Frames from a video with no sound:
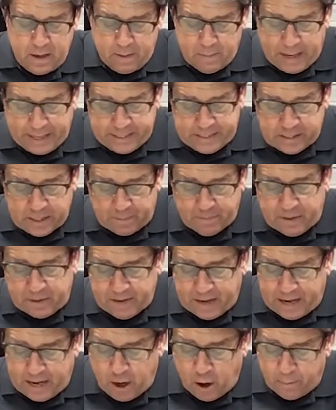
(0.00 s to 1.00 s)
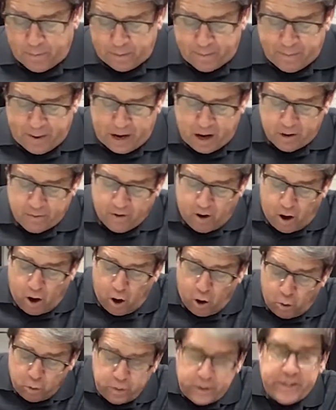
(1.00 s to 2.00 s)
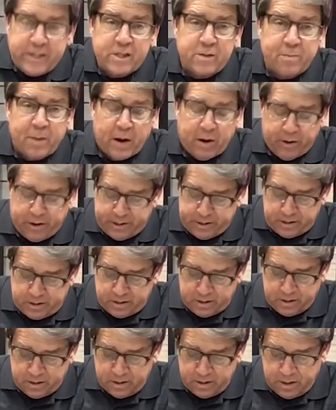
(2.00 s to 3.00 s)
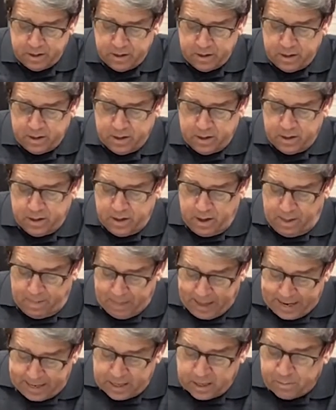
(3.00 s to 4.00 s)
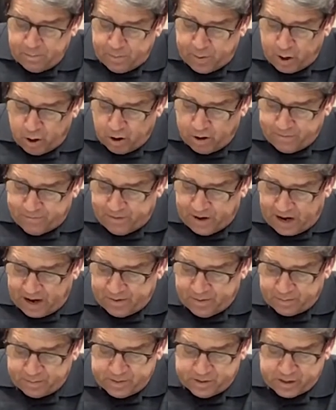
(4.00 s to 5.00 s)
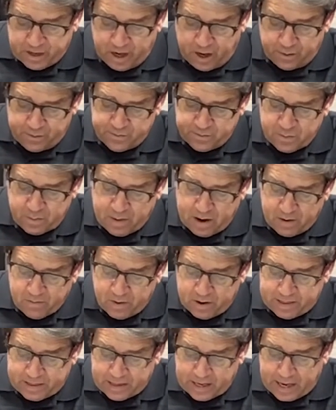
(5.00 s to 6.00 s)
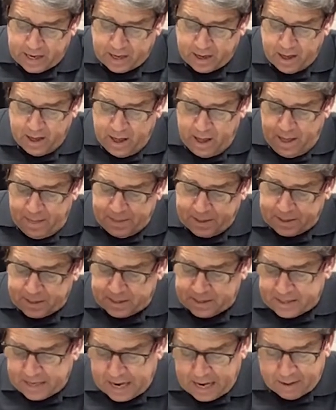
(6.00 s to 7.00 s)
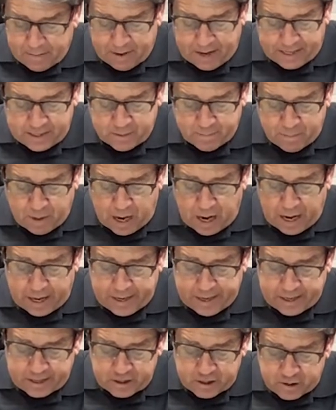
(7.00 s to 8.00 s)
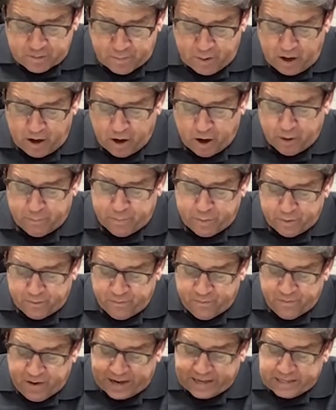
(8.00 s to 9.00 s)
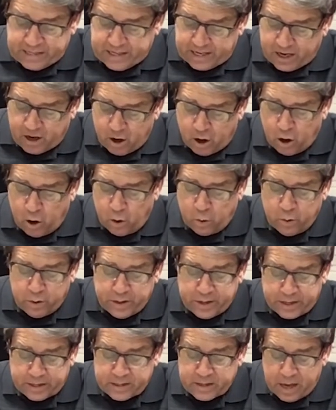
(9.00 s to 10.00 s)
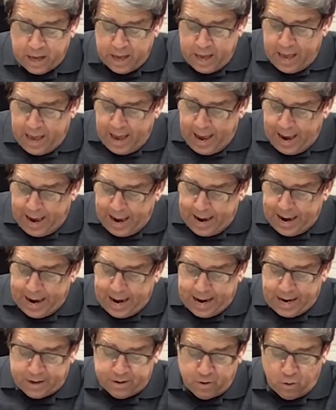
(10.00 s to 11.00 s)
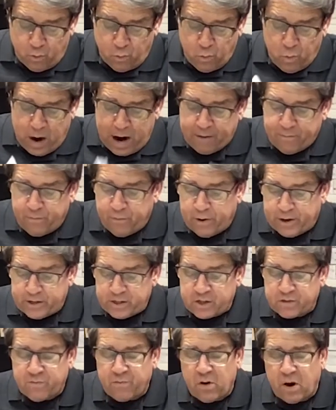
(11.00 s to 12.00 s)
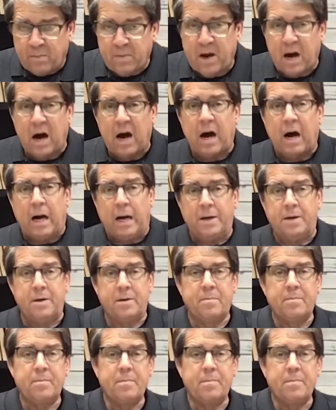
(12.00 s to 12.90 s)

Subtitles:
By accepting the help and power of the Holy Spirit, they can purify themselves from everything that contaminates body and spirit, perfecting holiness and reverence from God.